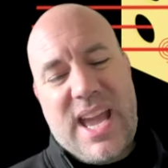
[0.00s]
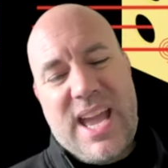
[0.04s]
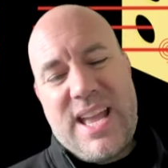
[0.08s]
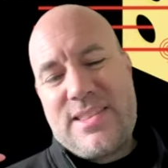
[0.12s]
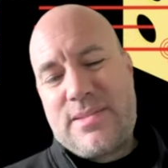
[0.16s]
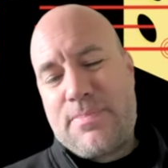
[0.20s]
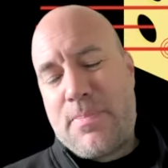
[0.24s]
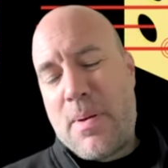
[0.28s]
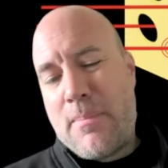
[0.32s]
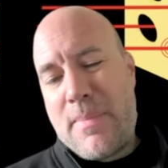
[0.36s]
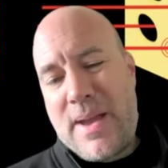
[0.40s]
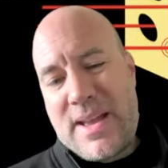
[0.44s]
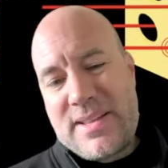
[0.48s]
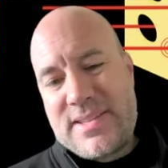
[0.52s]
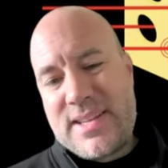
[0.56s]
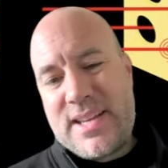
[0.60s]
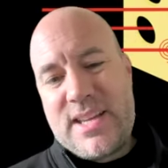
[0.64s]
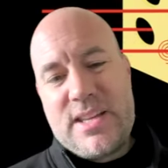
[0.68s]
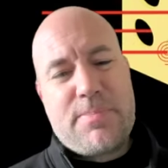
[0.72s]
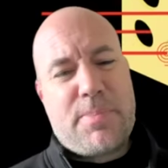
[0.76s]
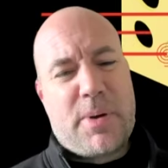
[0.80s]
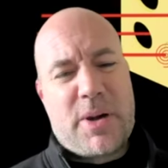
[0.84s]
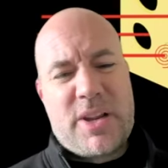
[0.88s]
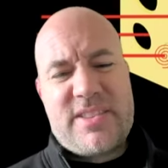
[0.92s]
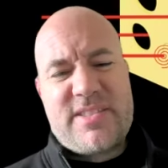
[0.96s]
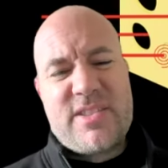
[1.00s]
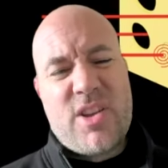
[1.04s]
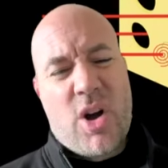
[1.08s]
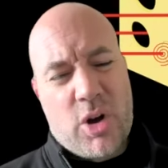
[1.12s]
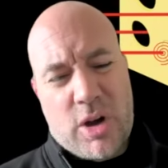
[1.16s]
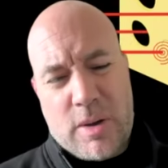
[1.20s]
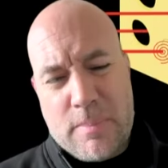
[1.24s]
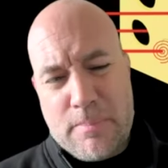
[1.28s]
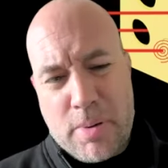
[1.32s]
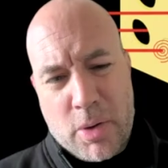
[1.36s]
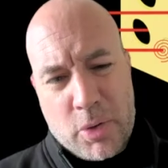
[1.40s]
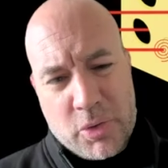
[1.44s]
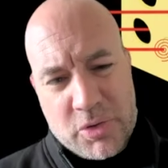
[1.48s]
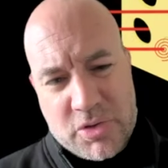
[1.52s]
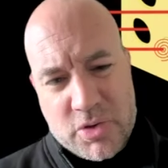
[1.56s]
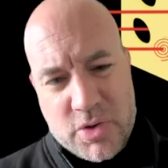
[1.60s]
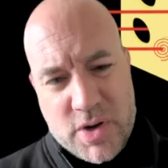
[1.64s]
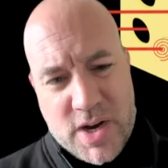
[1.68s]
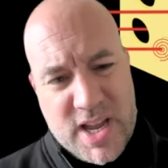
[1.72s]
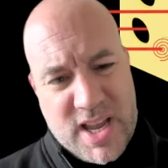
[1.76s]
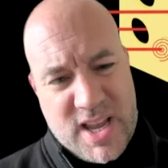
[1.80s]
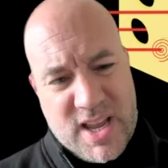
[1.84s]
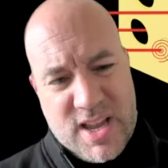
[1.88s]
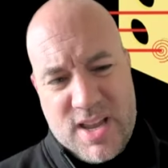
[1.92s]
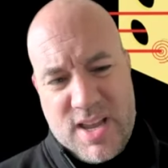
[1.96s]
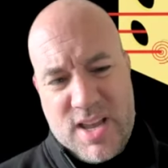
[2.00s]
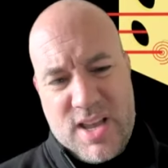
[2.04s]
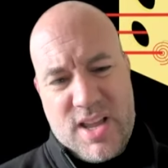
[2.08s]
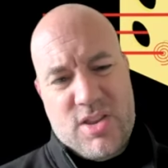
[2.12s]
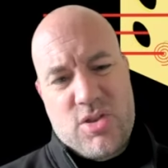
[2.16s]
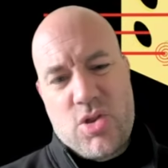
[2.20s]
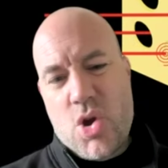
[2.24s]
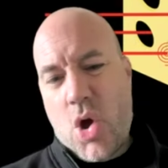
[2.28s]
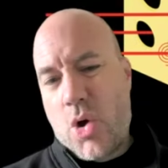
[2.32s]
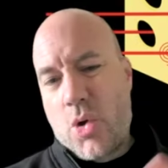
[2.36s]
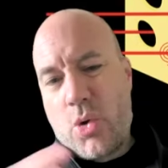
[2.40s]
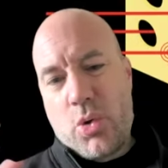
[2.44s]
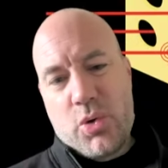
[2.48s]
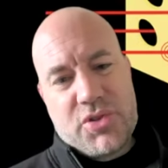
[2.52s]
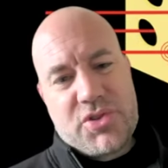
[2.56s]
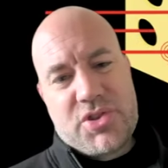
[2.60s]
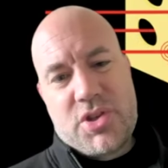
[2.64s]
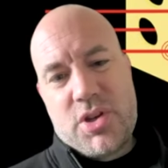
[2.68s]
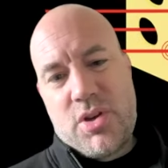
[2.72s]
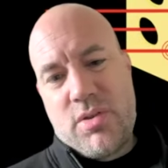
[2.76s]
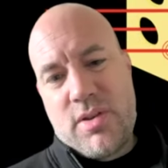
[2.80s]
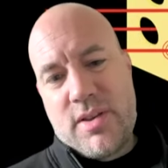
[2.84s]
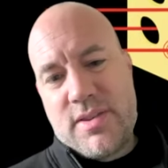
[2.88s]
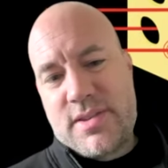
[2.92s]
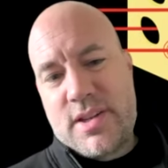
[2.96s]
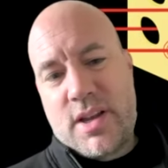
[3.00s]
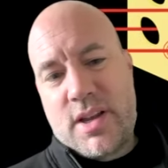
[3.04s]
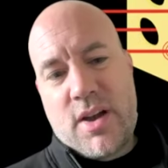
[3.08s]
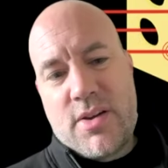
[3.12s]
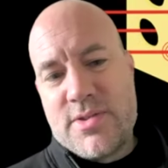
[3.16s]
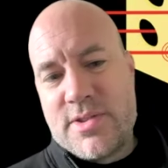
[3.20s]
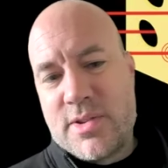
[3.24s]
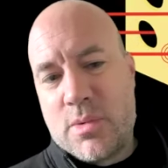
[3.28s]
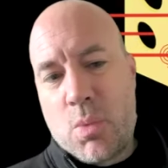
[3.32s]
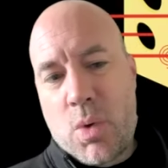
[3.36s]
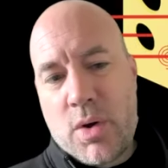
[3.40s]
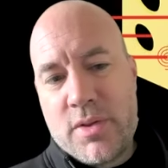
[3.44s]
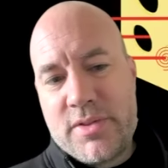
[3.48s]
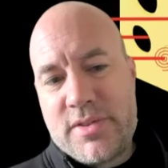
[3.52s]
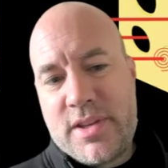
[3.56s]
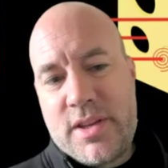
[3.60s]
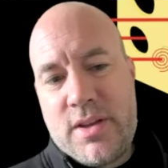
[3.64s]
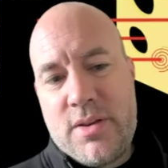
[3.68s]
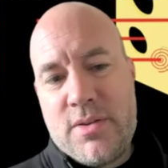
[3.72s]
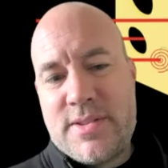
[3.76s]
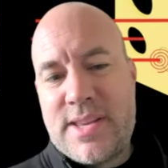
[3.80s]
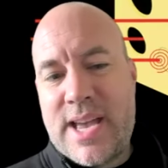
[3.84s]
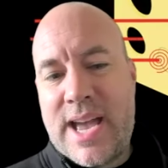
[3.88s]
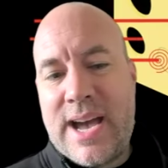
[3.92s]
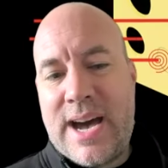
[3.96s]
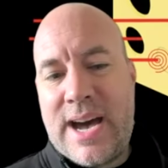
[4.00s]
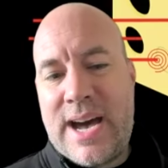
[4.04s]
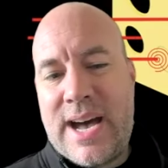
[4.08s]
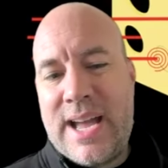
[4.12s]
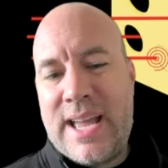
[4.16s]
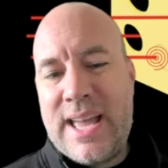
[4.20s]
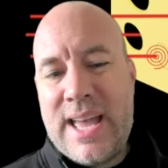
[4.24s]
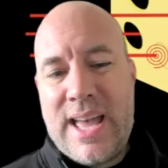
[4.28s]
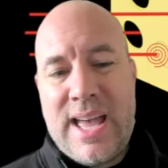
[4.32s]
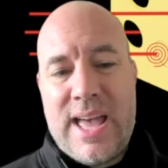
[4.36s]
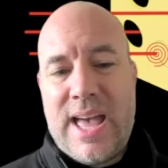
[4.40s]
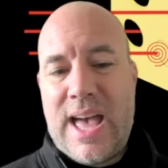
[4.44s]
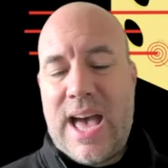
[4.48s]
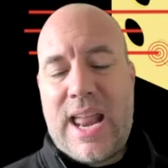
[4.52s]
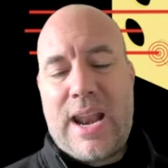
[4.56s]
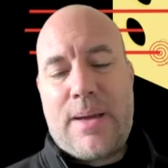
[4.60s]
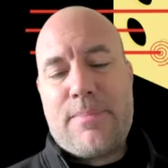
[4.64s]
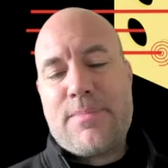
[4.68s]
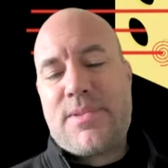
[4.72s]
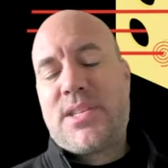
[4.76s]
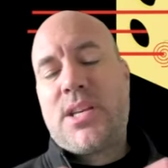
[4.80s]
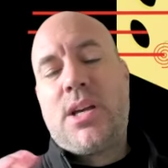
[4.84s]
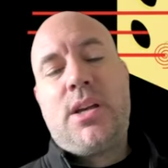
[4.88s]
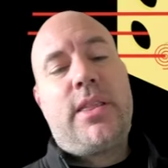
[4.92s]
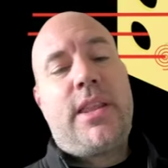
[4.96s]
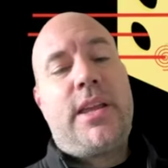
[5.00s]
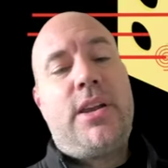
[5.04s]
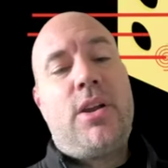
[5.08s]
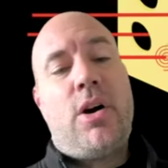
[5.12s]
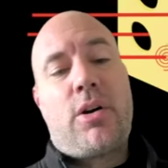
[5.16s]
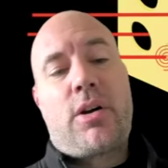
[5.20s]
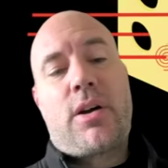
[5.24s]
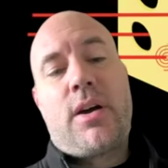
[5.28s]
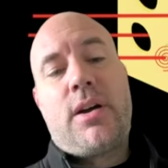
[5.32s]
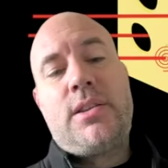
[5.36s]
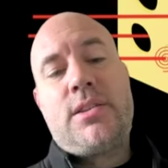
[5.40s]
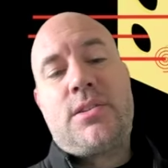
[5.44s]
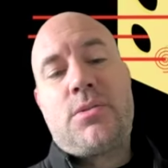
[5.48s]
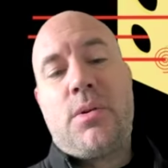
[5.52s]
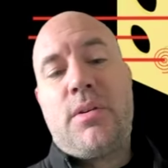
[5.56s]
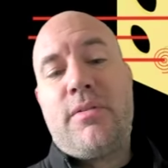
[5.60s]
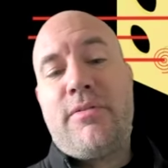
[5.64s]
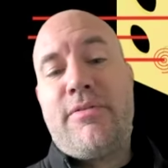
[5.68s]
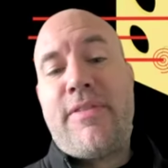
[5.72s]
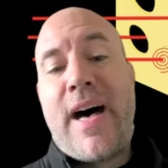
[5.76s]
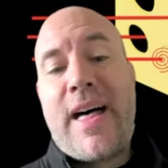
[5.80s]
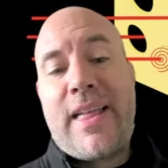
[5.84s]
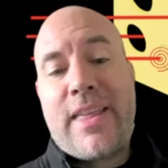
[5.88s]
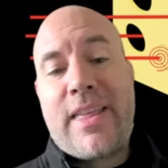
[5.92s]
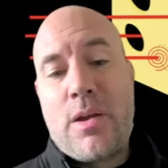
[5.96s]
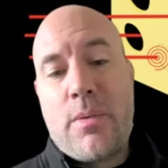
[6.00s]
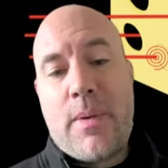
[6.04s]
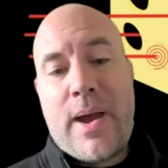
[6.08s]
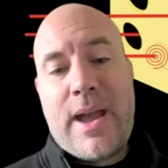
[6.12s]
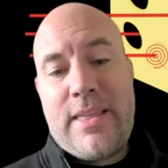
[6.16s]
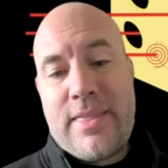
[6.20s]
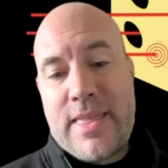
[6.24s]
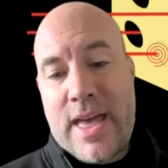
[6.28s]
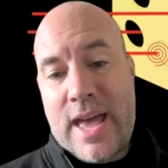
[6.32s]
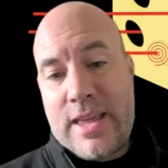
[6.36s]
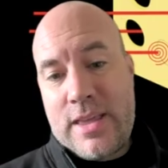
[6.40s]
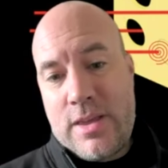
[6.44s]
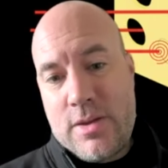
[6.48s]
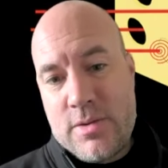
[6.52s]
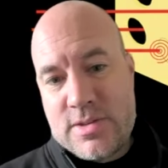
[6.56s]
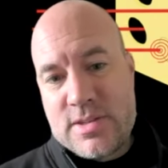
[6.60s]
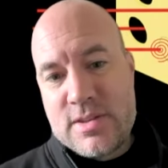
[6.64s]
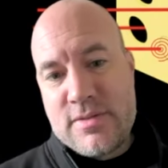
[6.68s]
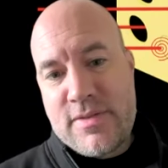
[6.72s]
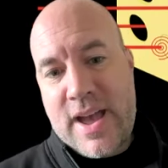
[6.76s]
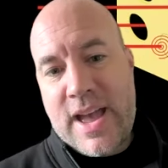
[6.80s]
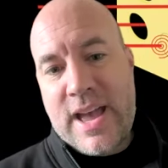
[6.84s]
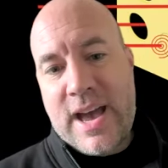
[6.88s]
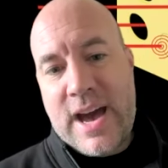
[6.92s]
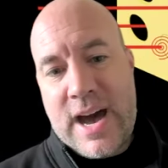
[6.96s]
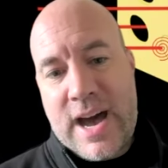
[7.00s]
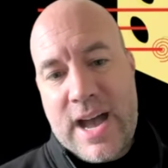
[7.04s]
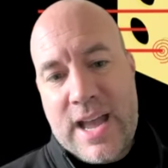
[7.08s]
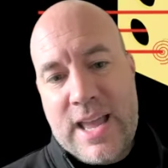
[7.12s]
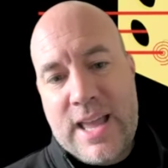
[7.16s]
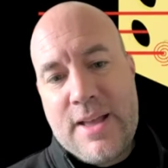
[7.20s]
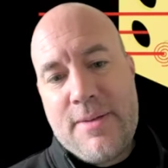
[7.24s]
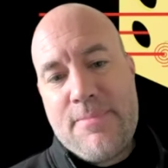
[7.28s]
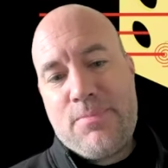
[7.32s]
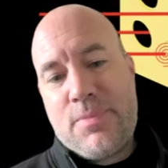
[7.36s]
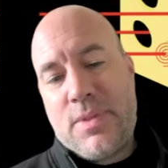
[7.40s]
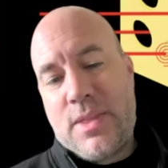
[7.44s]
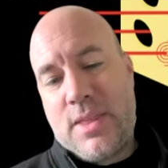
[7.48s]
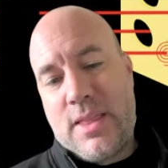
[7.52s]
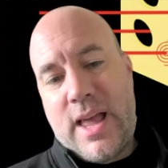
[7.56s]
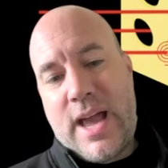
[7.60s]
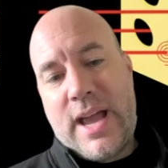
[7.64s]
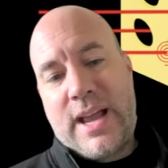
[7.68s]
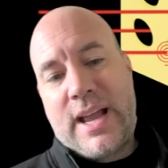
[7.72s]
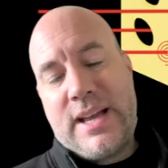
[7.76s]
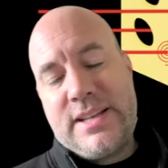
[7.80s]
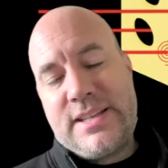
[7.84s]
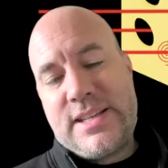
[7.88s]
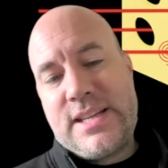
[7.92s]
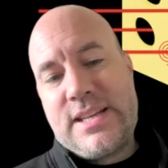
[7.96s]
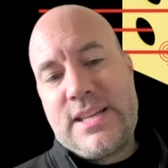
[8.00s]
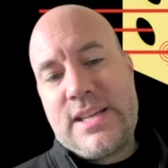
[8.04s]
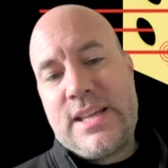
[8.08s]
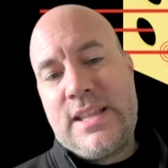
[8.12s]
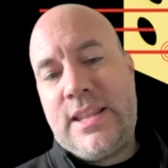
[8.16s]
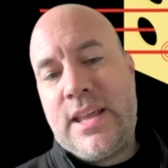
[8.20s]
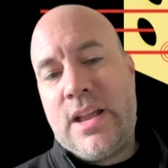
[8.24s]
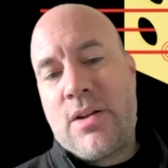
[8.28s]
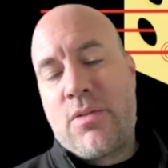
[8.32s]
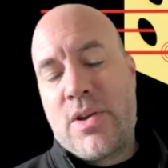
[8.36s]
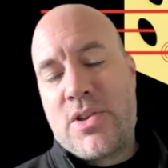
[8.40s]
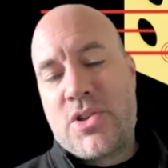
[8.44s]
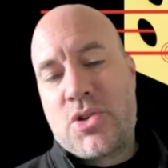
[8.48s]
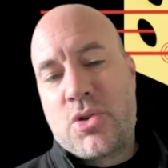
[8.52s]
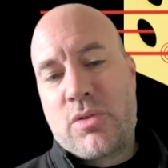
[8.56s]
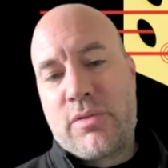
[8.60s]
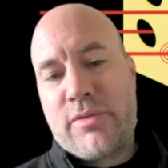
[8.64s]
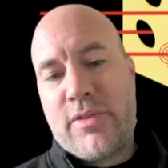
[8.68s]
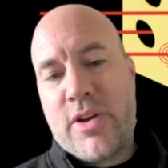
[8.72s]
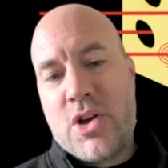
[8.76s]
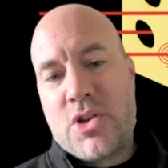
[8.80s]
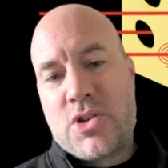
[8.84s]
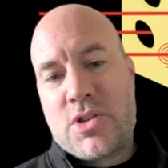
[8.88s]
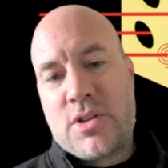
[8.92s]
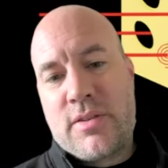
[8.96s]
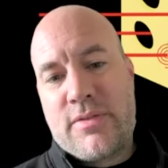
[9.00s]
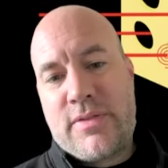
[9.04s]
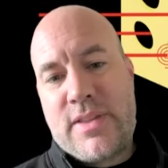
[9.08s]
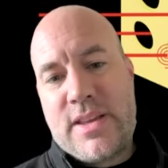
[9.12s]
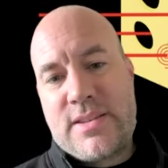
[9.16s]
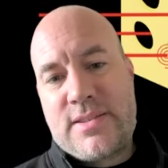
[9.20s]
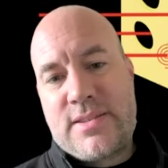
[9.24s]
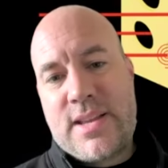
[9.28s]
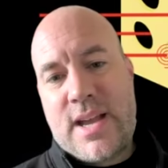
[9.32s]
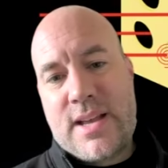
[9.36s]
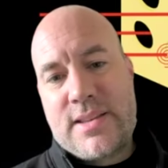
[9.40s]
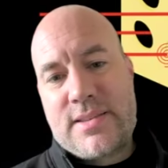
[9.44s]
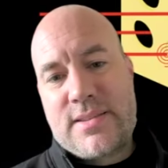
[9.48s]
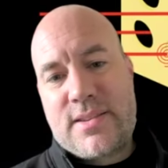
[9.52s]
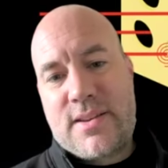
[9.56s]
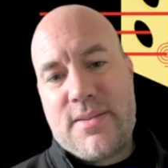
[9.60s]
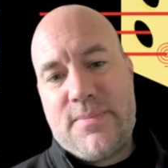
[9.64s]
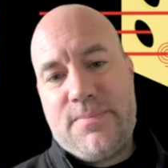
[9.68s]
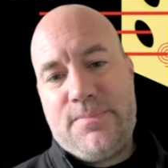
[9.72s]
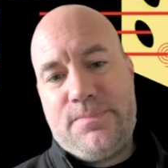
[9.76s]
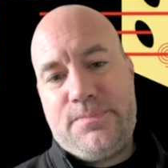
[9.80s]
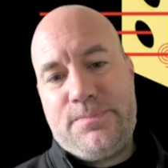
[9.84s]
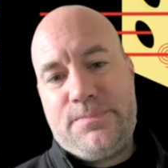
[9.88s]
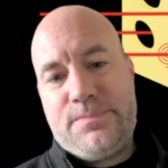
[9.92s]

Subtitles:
It's permitted, but it's not compulsory. Not all students are going to want to use AI, and I'm certainly not going to evaluate their use of AI like I did in the original version of this task.